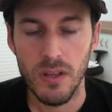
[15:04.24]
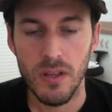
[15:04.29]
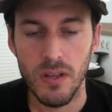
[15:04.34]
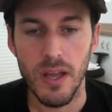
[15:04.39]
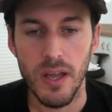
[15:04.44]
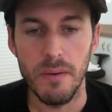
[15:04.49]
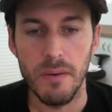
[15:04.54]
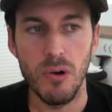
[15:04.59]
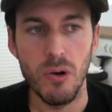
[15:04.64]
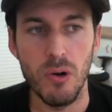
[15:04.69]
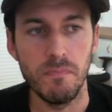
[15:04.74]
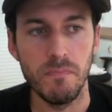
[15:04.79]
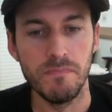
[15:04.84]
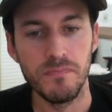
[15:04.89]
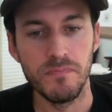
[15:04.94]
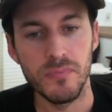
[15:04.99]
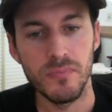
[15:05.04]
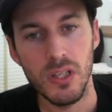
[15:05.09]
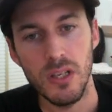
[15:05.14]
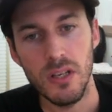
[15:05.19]
And
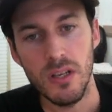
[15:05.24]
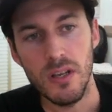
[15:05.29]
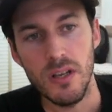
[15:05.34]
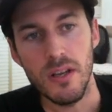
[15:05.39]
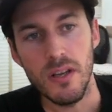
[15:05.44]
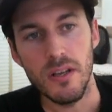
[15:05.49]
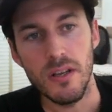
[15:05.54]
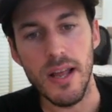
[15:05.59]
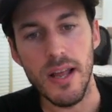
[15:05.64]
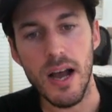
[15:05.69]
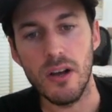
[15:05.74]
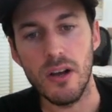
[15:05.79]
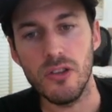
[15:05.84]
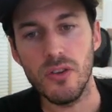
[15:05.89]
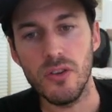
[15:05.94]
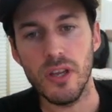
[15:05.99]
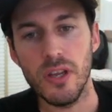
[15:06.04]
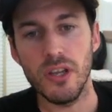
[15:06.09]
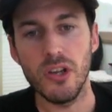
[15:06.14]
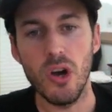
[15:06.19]
boom. Now you
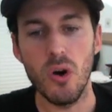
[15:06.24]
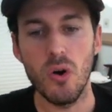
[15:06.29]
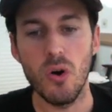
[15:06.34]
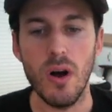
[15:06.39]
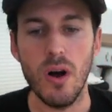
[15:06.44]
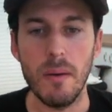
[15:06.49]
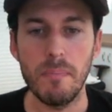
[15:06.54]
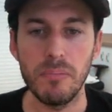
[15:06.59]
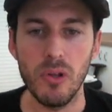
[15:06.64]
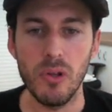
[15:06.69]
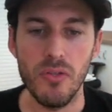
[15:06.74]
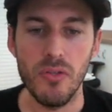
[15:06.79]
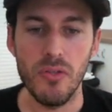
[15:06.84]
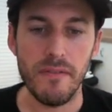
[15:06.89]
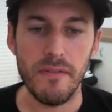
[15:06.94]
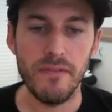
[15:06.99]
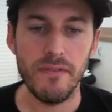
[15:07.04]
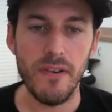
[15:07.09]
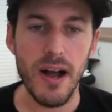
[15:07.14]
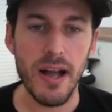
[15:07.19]
can go upload
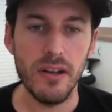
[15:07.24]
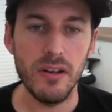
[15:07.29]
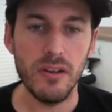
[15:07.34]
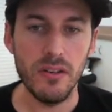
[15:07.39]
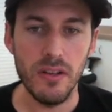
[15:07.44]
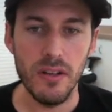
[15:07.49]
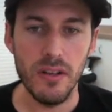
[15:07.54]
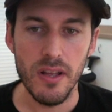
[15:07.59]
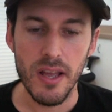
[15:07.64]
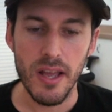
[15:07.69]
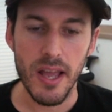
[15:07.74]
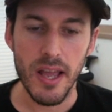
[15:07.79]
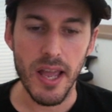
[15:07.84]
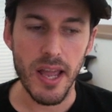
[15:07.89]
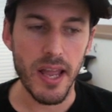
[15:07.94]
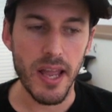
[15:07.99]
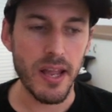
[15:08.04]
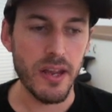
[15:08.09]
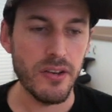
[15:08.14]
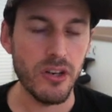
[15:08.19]
that file
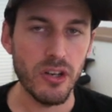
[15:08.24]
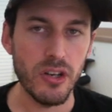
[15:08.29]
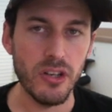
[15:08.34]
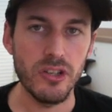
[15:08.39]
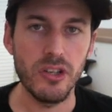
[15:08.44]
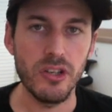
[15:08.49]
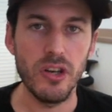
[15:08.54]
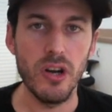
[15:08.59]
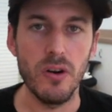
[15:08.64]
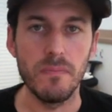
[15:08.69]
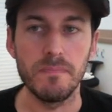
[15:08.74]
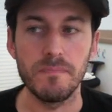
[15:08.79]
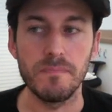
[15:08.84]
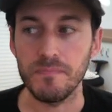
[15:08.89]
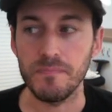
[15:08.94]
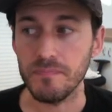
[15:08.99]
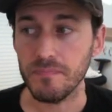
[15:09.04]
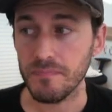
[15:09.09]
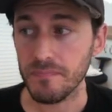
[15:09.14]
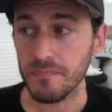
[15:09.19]
and you're good to go.
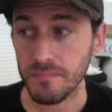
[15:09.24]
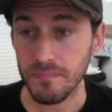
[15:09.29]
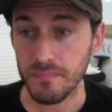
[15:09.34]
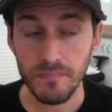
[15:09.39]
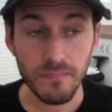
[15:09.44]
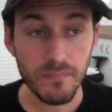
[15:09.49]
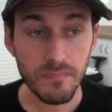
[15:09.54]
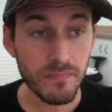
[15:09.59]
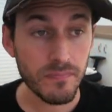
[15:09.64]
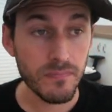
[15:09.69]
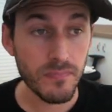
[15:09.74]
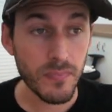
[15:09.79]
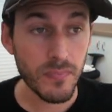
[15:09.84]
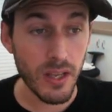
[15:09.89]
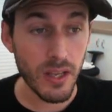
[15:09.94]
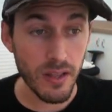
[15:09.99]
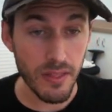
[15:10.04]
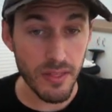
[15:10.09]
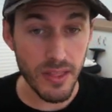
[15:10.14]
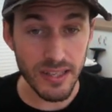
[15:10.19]

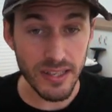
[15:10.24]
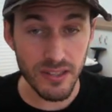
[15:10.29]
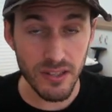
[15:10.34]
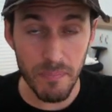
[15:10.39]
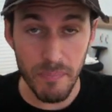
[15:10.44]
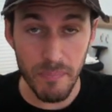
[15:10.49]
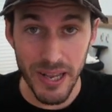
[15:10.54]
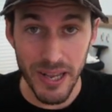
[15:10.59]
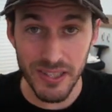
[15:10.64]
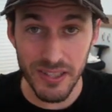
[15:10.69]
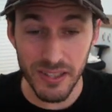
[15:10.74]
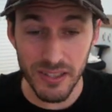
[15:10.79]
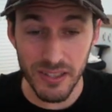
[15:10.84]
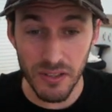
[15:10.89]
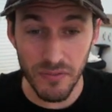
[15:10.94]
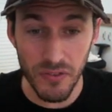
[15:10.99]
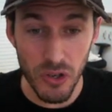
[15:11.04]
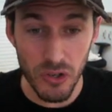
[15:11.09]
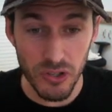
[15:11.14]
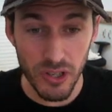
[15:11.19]
That's the basics
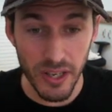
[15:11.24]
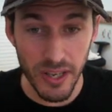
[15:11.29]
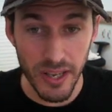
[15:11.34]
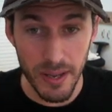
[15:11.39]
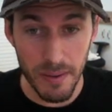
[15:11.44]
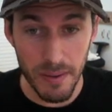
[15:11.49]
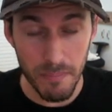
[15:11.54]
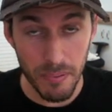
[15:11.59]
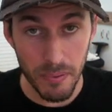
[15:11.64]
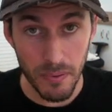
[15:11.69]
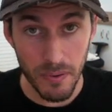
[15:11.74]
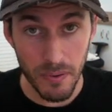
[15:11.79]
of using GIMP.